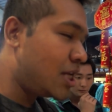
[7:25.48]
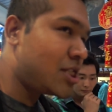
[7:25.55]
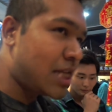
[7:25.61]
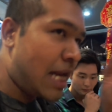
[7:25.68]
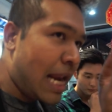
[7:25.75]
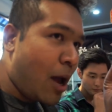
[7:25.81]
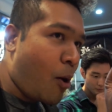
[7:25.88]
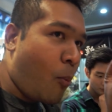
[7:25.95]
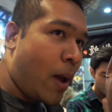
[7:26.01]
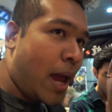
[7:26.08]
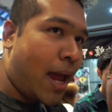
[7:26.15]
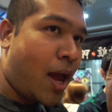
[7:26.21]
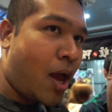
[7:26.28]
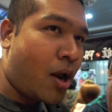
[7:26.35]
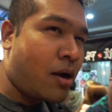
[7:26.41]
It's a little
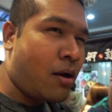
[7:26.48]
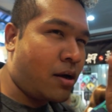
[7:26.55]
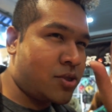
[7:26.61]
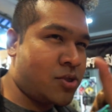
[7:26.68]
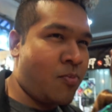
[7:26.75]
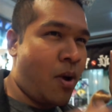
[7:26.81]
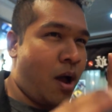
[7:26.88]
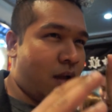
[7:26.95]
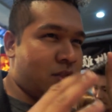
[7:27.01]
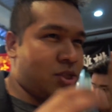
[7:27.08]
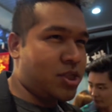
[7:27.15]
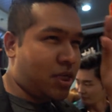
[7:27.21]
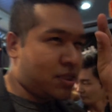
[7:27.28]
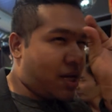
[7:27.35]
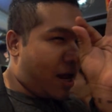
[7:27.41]
bit, not too much,
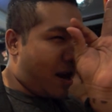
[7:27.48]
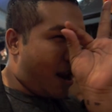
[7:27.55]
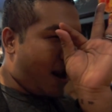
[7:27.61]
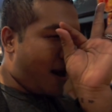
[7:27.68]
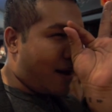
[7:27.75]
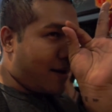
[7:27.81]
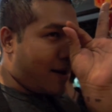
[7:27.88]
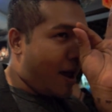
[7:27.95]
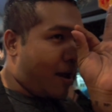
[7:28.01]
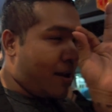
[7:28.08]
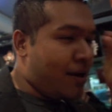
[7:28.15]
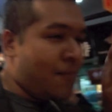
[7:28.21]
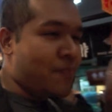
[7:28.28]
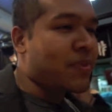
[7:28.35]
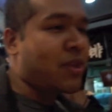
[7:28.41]
just like
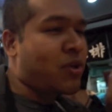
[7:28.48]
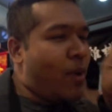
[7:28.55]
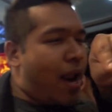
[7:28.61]
that.